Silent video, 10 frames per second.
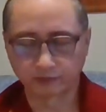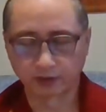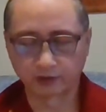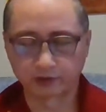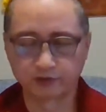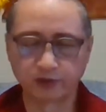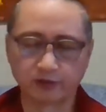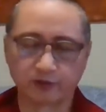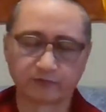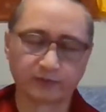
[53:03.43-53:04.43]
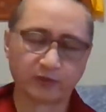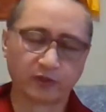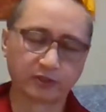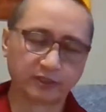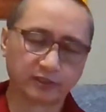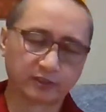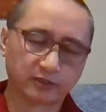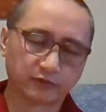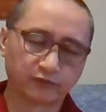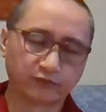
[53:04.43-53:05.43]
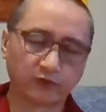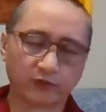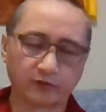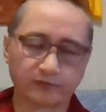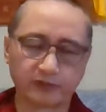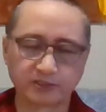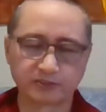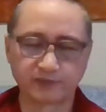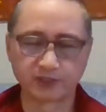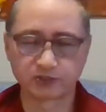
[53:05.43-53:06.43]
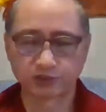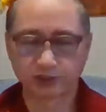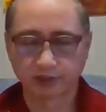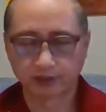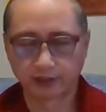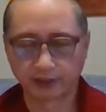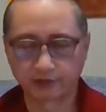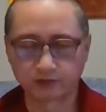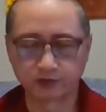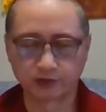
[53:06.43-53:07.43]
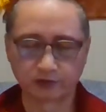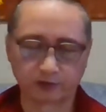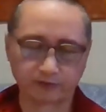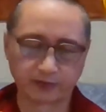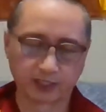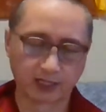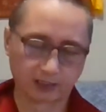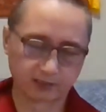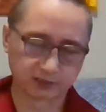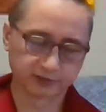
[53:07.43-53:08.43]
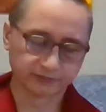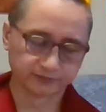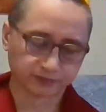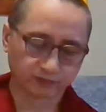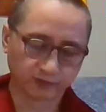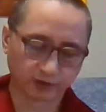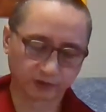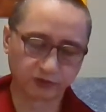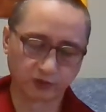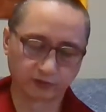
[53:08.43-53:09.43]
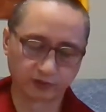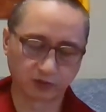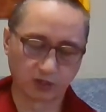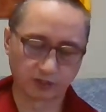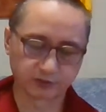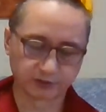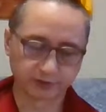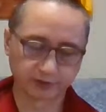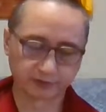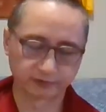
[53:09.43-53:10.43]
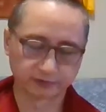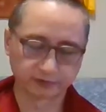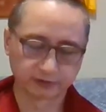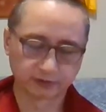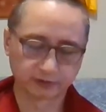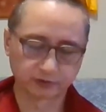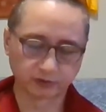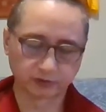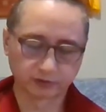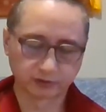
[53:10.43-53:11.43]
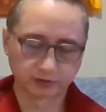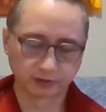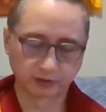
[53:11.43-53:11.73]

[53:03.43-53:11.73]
3 of the body, 4 of the speech, and 3 of the heart, 3 of the thought. So